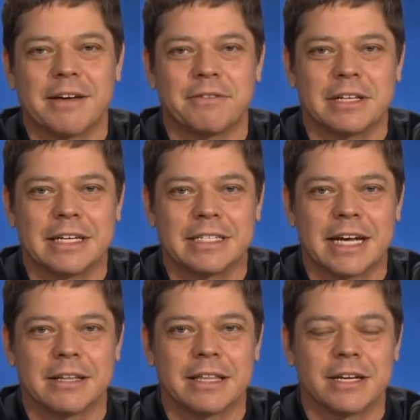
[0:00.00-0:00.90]
Just listen to
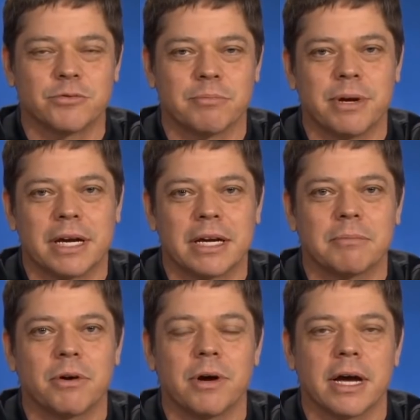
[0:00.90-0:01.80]
him speak
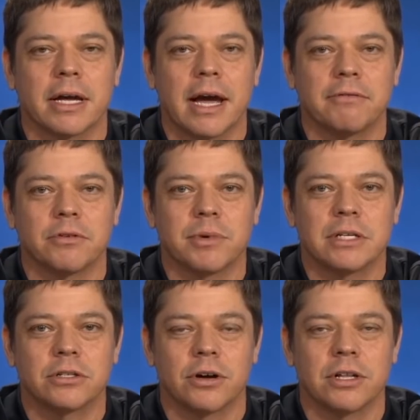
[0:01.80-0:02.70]
here. He really
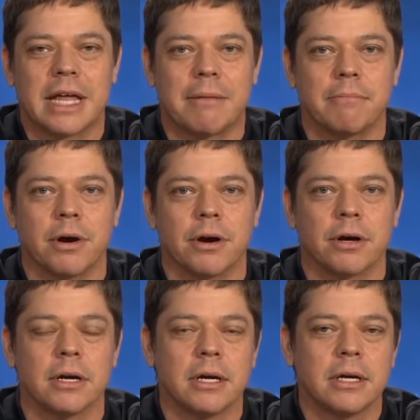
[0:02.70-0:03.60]
puts you in the driver's
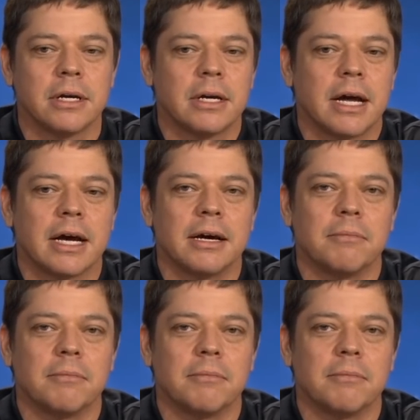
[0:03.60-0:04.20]
seat of Dragon.